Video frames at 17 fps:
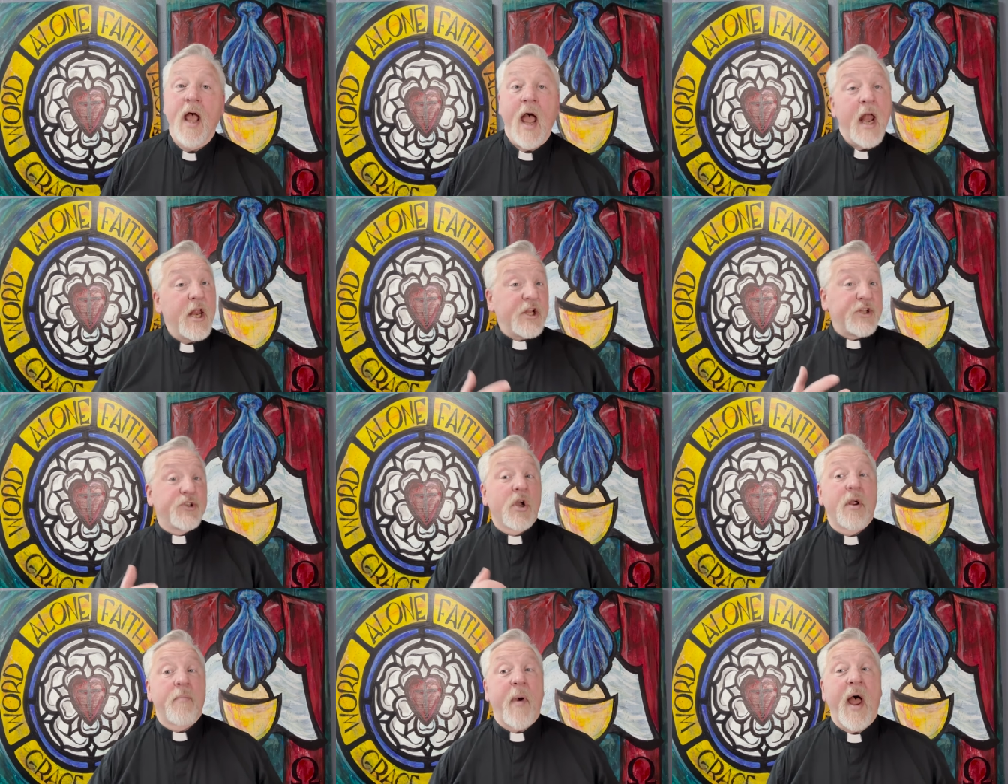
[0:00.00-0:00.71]
And he
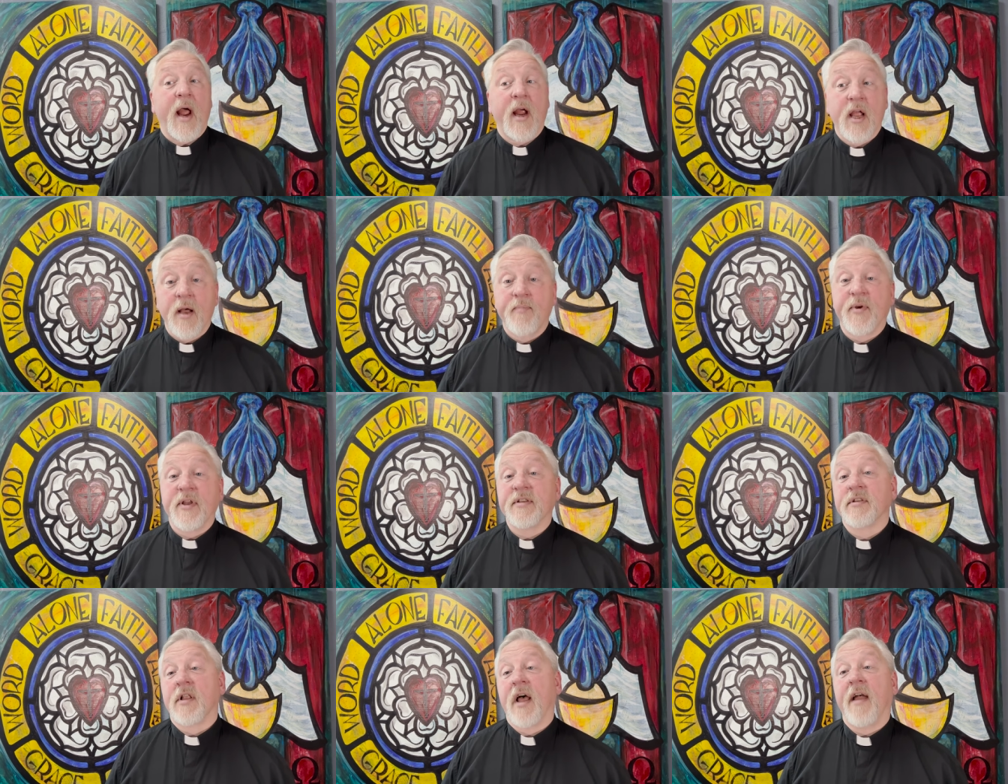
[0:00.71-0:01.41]
took back up
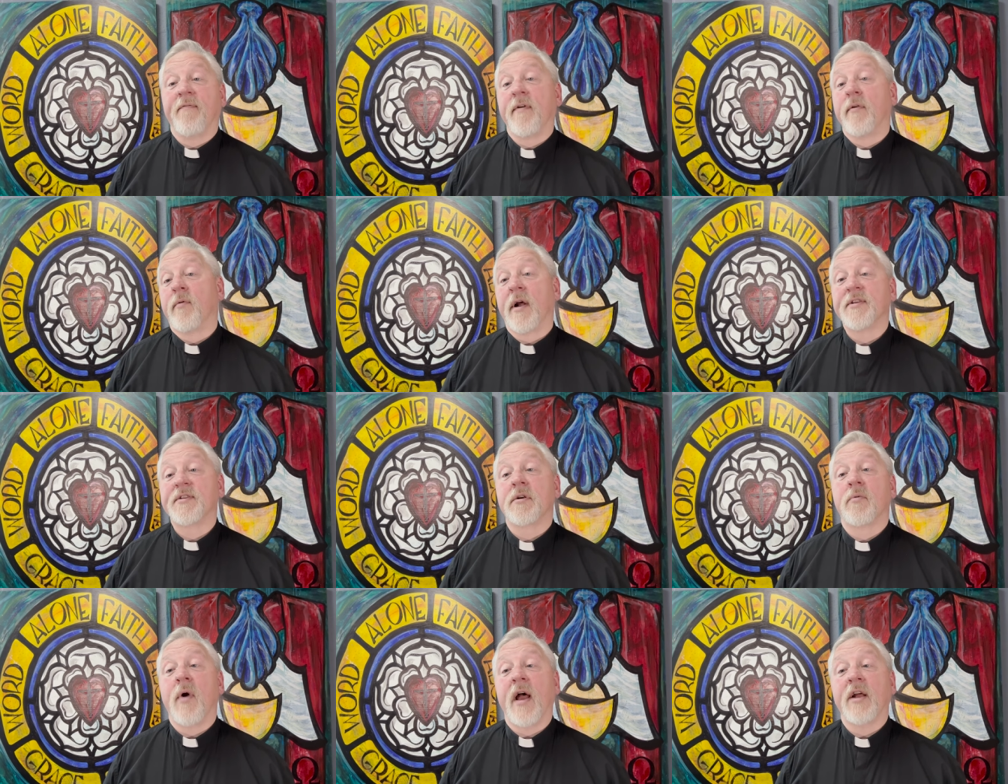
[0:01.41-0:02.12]
his life in
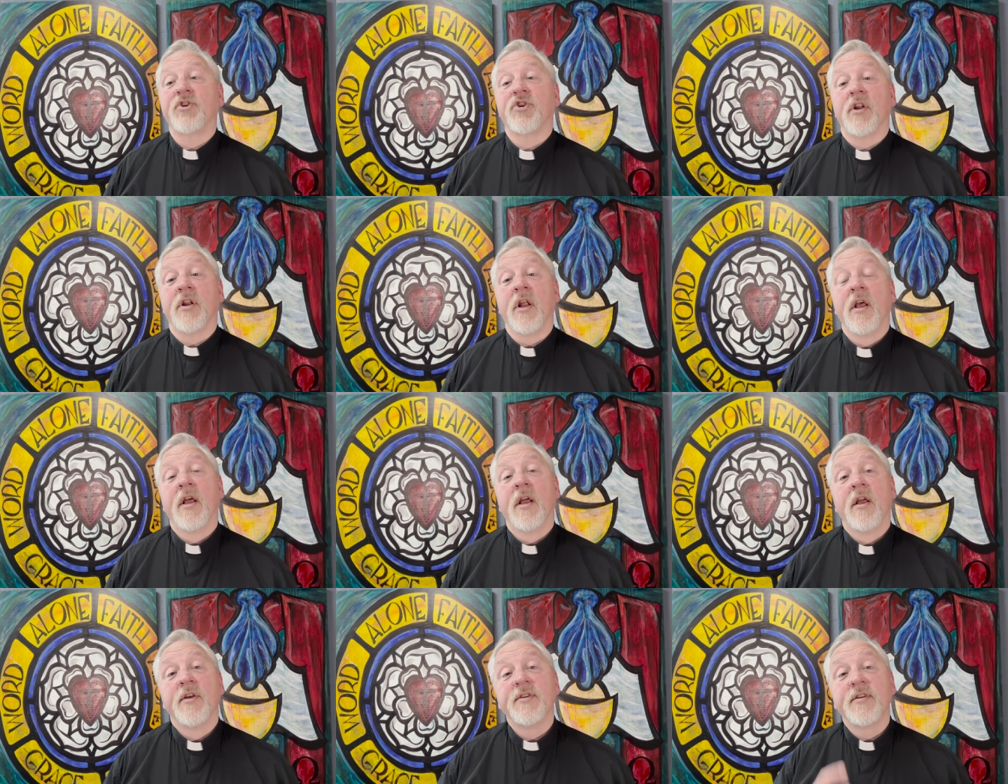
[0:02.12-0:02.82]
resurrection
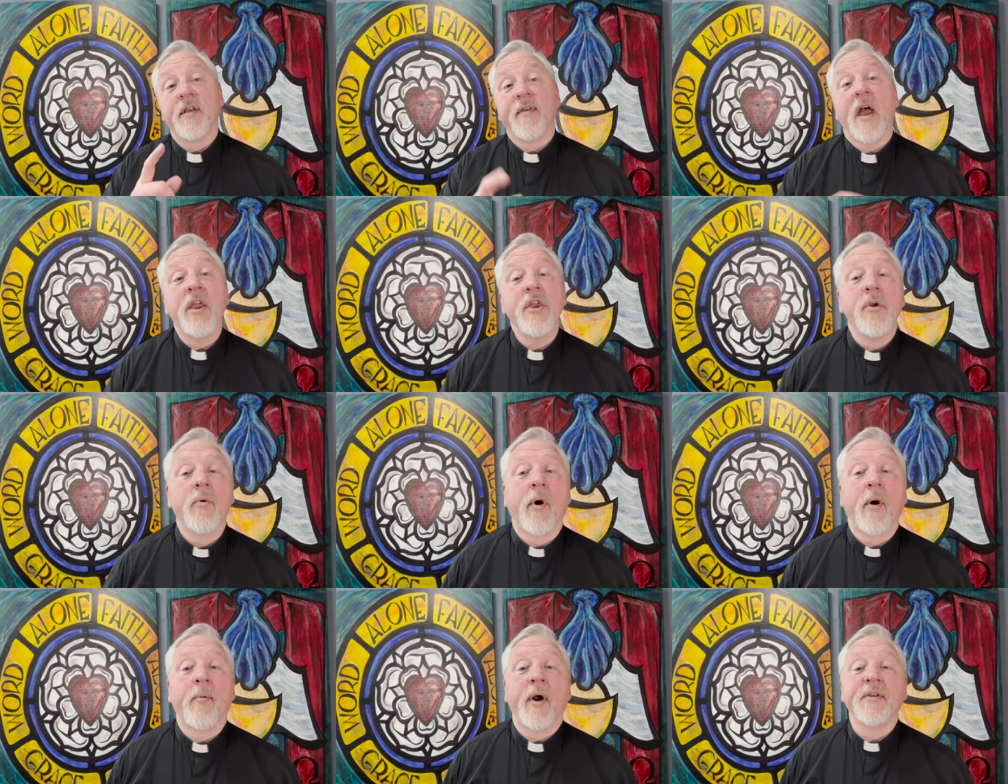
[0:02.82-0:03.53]
so that
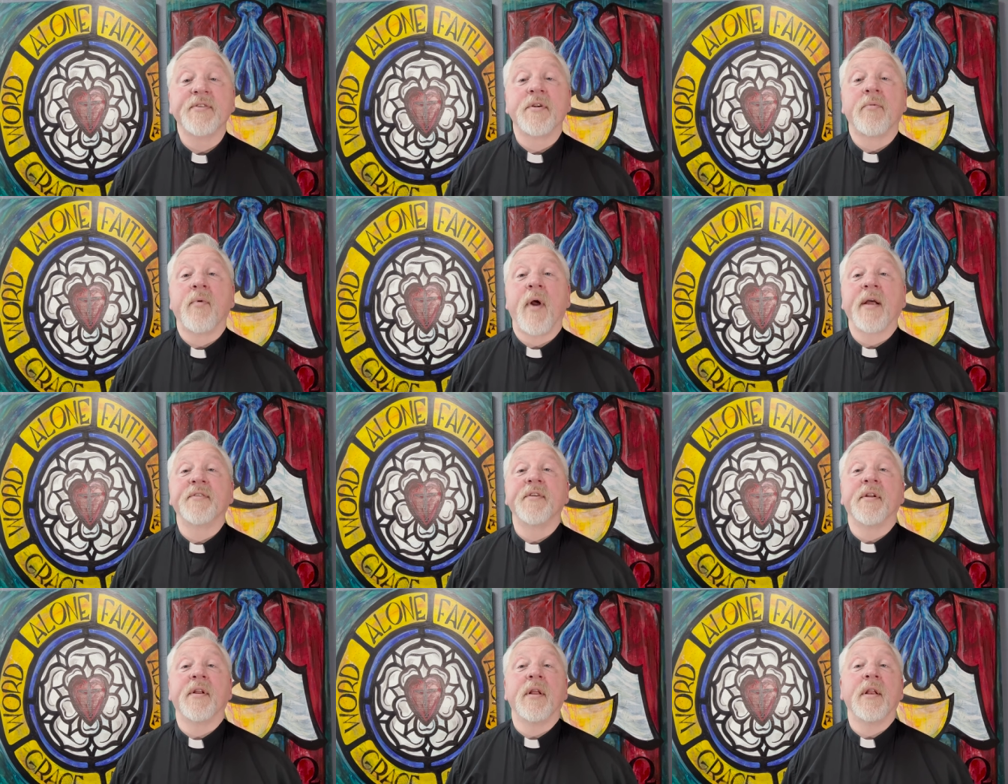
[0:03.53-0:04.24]
you are
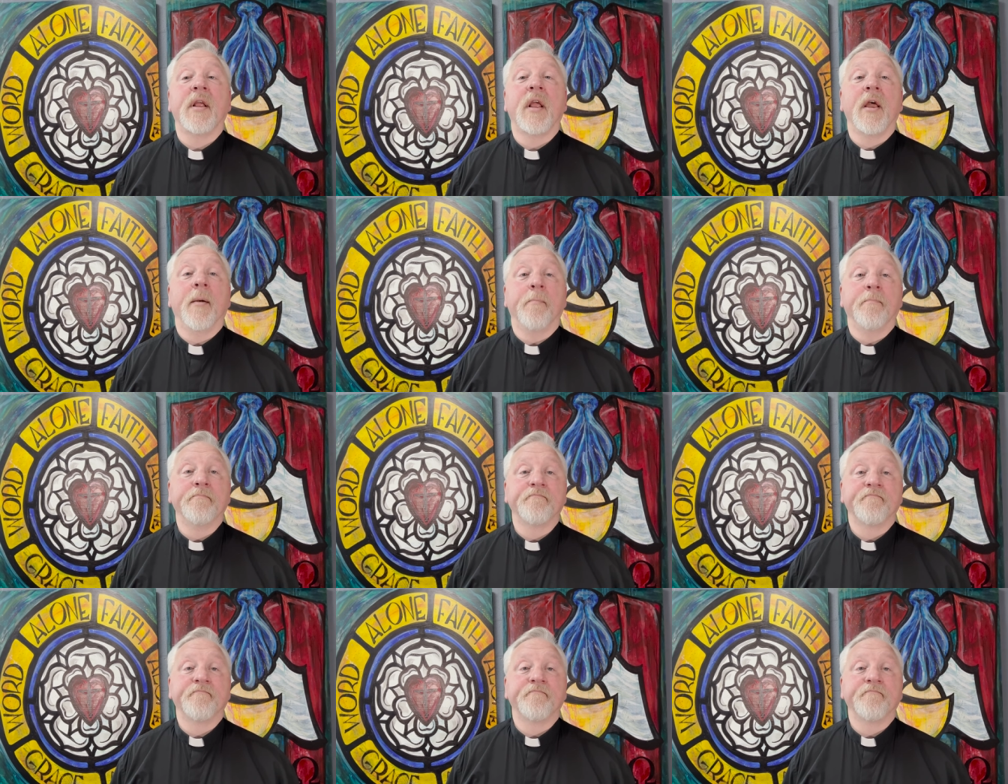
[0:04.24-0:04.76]
resurrected in him.